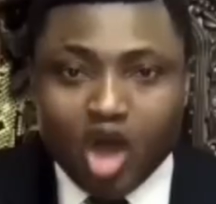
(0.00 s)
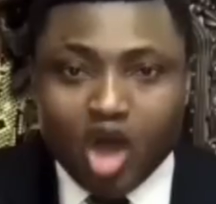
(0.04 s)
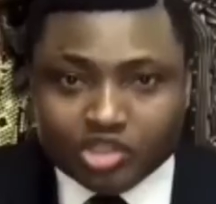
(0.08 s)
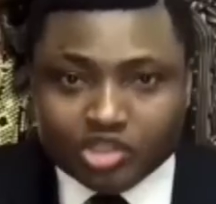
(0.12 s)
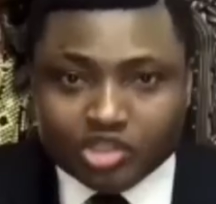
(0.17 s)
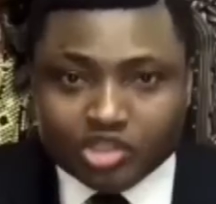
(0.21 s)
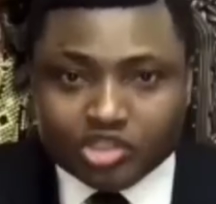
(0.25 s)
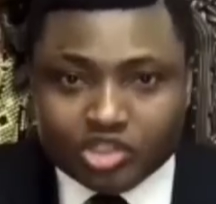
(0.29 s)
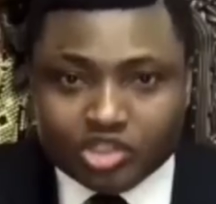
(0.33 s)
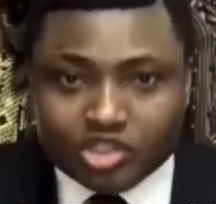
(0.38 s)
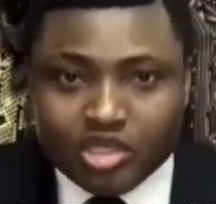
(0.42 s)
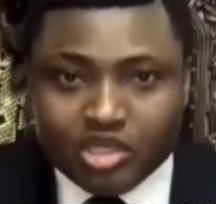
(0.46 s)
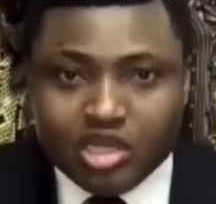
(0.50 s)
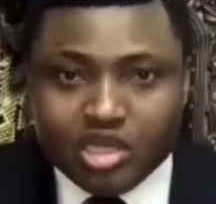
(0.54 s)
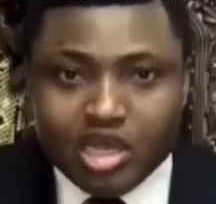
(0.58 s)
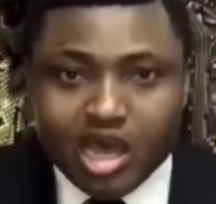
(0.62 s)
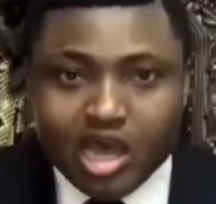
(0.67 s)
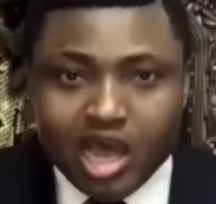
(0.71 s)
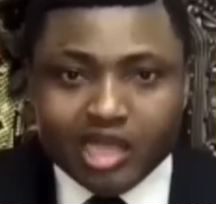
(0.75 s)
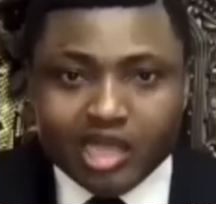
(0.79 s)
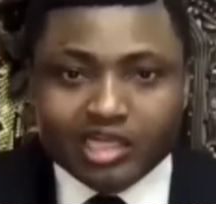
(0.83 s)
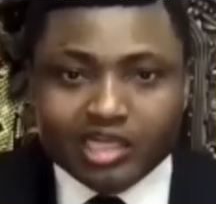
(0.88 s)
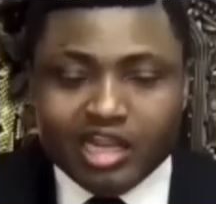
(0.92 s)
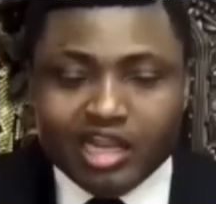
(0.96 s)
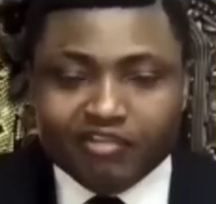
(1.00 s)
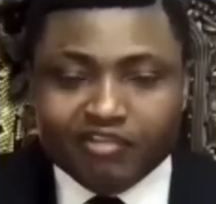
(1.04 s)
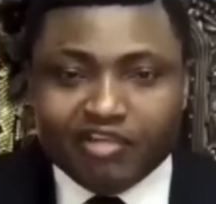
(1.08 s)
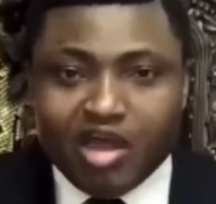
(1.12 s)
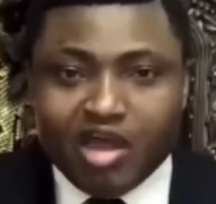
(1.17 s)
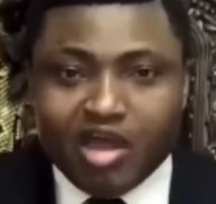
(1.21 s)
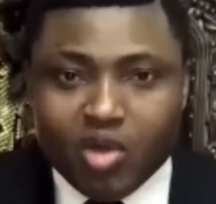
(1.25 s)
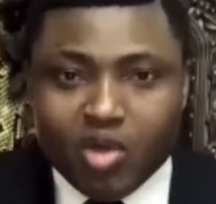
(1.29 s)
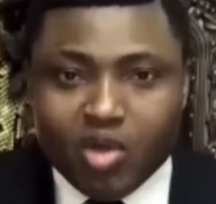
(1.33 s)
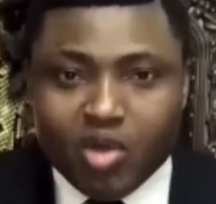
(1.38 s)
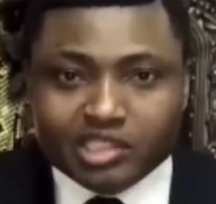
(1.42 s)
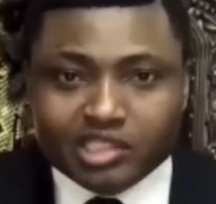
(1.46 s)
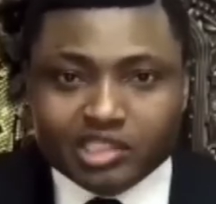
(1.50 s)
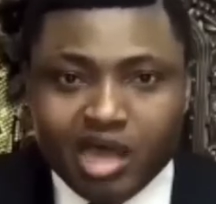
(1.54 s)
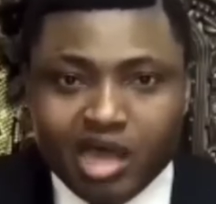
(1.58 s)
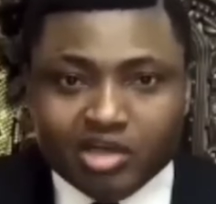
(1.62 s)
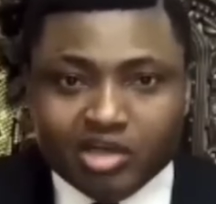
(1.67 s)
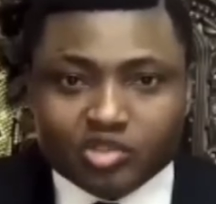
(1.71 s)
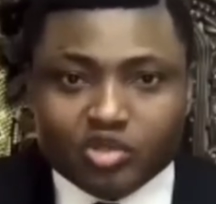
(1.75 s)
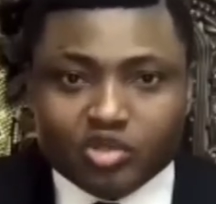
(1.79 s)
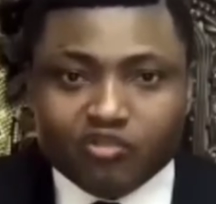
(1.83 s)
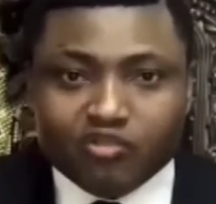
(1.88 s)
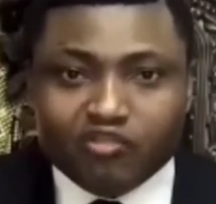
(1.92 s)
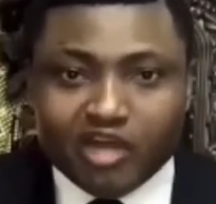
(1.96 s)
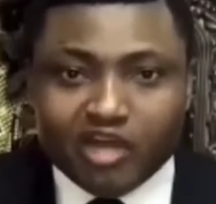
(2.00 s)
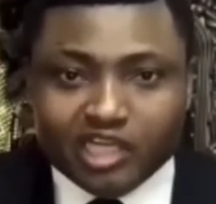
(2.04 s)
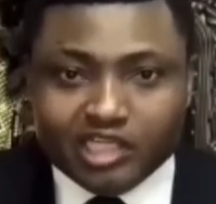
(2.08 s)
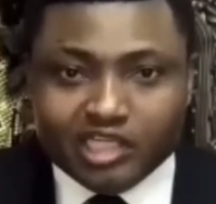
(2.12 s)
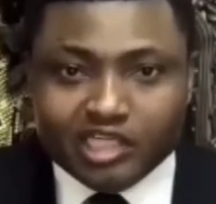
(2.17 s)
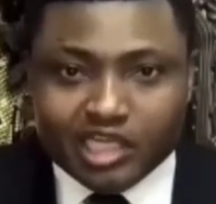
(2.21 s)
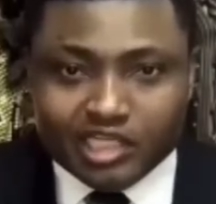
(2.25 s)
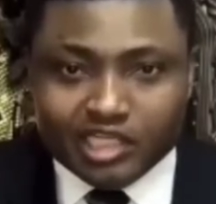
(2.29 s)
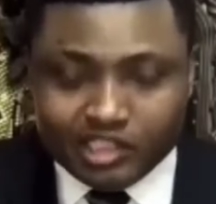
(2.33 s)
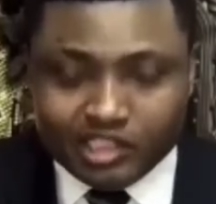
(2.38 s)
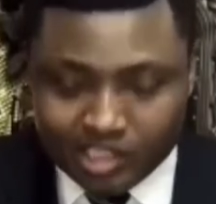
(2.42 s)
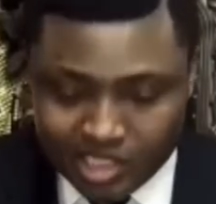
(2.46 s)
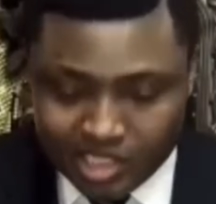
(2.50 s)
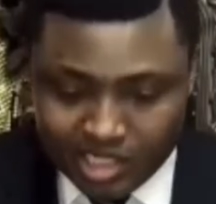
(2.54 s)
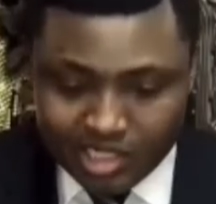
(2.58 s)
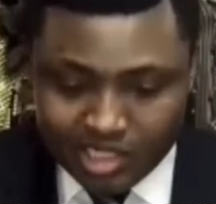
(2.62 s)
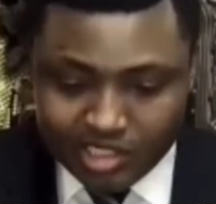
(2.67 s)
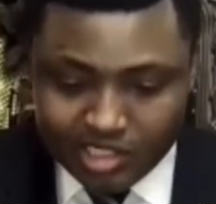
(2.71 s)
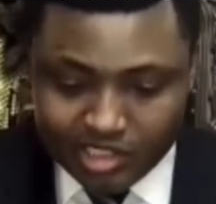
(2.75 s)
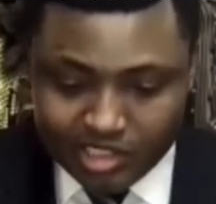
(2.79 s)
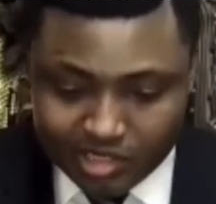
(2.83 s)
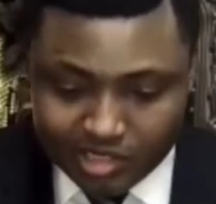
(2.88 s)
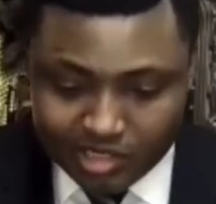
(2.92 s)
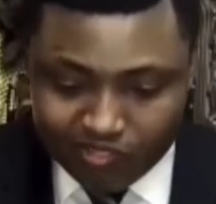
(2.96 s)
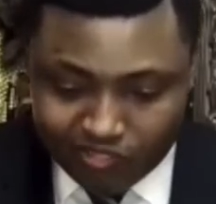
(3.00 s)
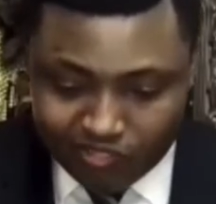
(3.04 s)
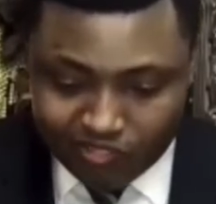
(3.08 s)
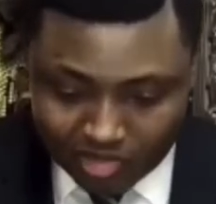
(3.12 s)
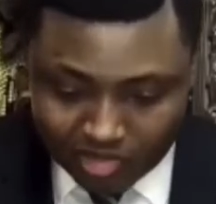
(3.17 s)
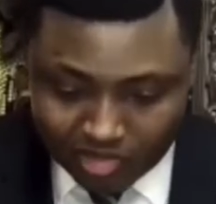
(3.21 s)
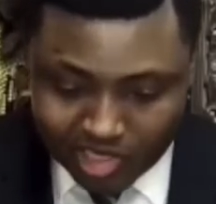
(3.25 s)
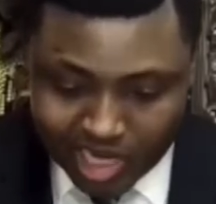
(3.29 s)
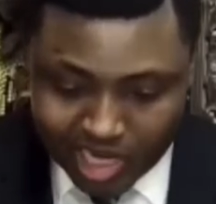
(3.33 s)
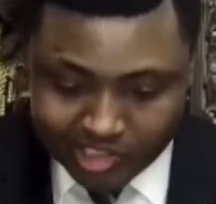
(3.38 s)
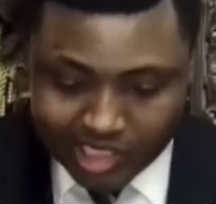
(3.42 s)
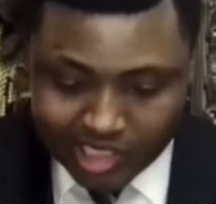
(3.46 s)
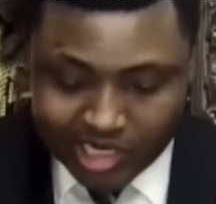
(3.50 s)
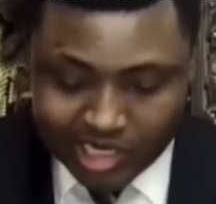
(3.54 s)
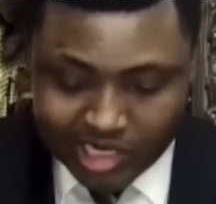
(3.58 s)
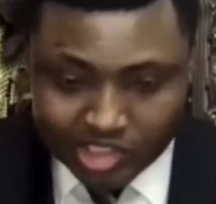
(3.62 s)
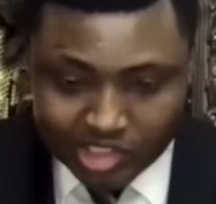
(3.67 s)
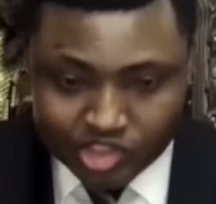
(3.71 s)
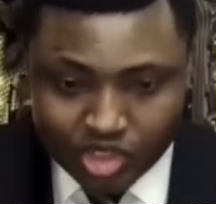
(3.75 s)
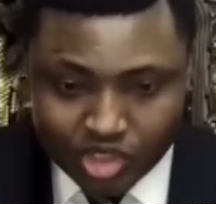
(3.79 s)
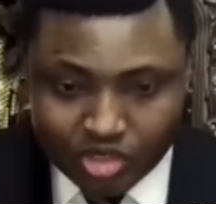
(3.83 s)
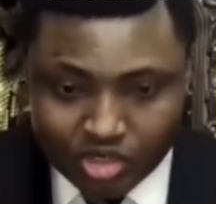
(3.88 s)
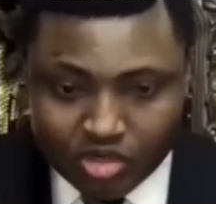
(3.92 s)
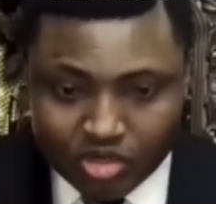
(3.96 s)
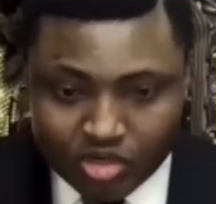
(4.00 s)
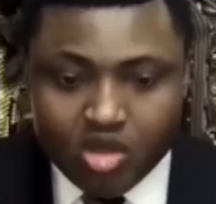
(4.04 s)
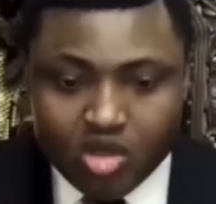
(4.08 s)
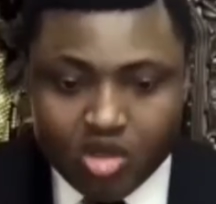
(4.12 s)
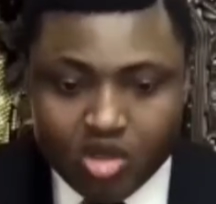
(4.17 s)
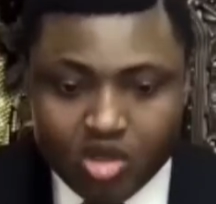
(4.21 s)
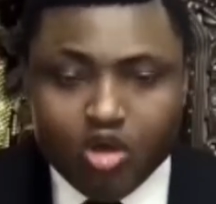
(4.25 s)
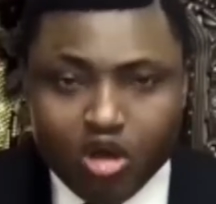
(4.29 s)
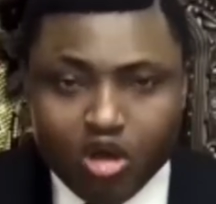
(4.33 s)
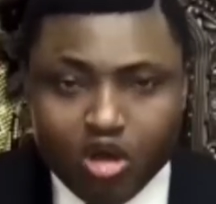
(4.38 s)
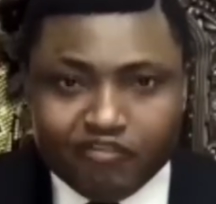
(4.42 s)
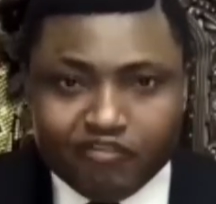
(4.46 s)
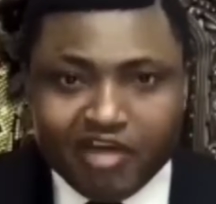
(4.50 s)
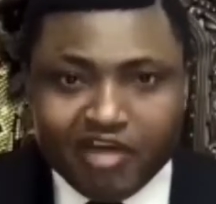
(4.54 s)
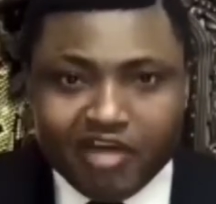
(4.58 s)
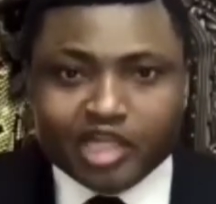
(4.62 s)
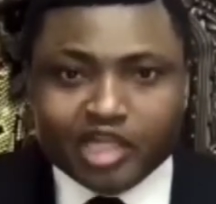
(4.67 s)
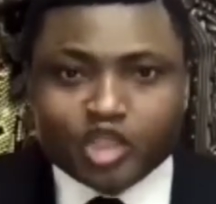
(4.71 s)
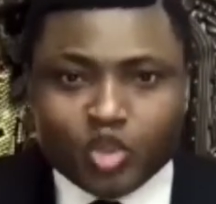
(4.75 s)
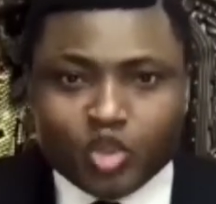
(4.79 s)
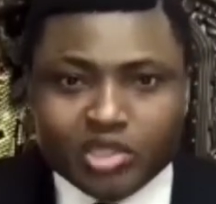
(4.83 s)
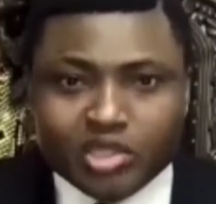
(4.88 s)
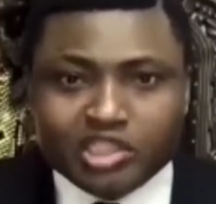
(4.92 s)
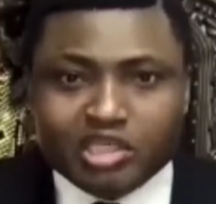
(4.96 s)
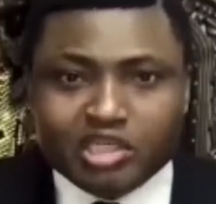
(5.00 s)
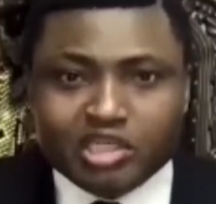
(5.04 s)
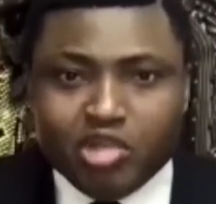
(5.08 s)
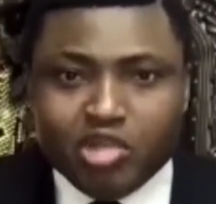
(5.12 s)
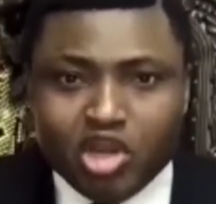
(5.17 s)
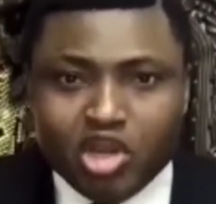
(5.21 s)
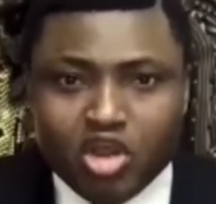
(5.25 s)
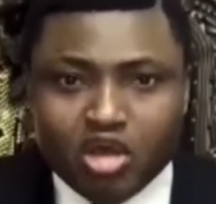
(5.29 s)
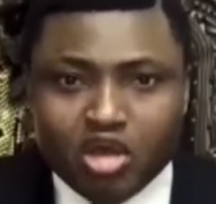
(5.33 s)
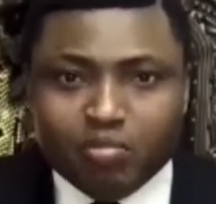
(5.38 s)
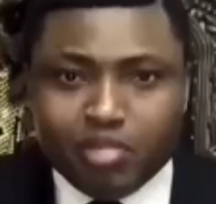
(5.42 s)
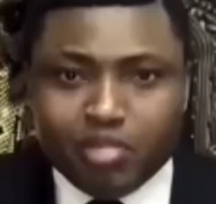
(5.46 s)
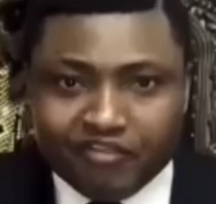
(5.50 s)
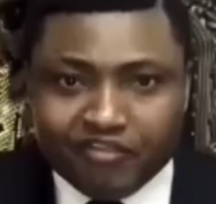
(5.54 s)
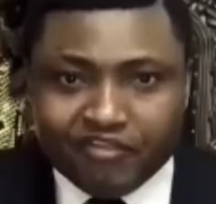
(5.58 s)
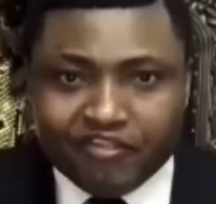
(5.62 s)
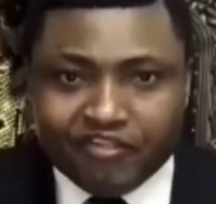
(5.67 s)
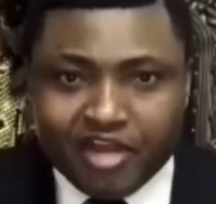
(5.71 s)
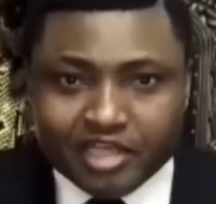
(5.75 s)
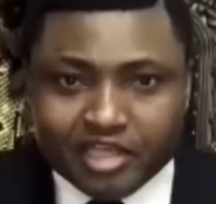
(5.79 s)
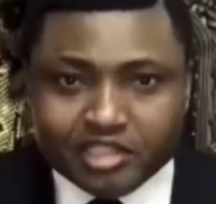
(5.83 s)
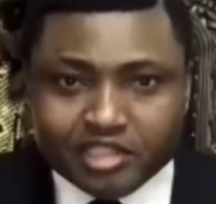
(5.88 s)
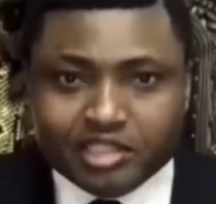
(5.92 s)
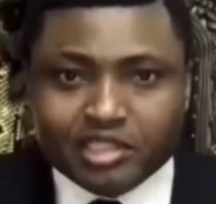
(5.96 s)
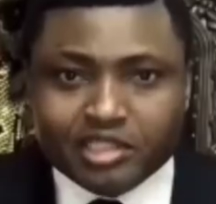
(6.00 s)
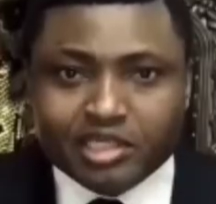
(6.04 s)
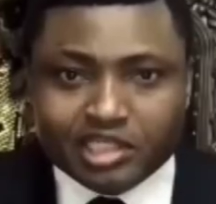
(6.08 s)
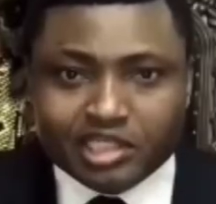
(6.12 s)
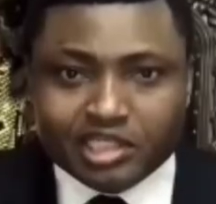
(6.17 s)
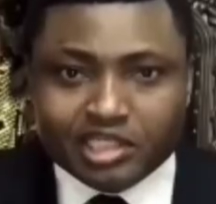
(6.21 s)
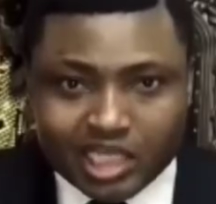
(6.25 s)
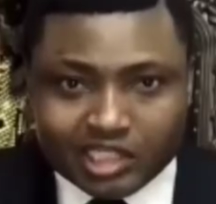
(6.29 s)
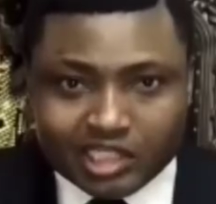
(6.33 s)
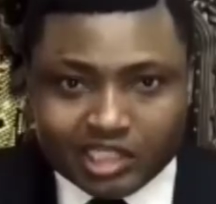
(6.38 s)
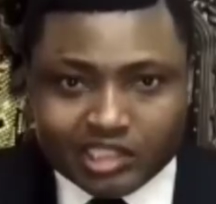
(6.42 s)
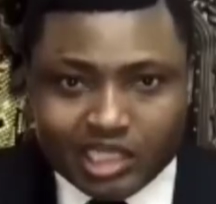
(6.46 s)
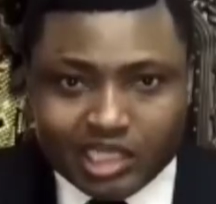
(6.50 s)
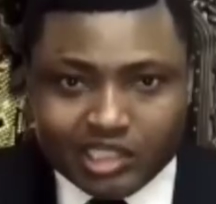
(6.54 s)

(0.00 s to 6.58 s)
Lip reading: election. Over 20 million Biafrans rejected this election. They did not participate in it because they want